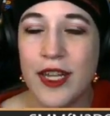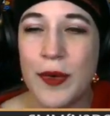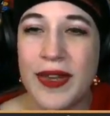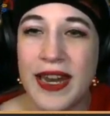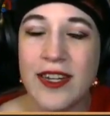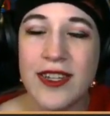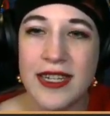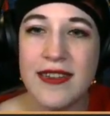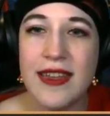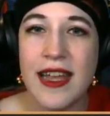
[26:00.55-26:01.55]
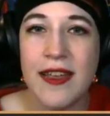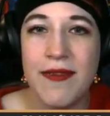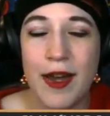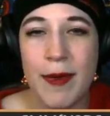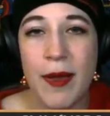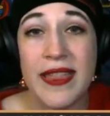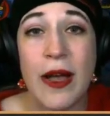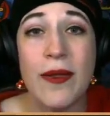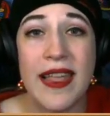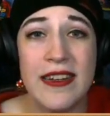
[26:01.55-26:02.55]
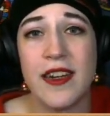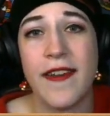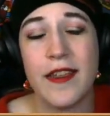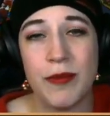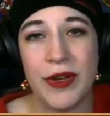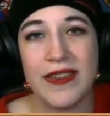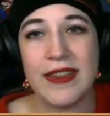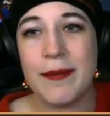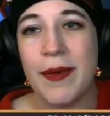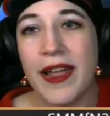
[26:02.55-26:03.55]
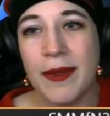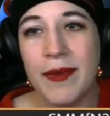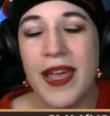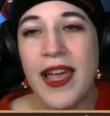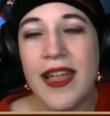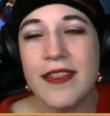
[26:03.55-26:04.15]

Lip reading: You can actually get to that conveyor belt without landing on the springs at the bottom. This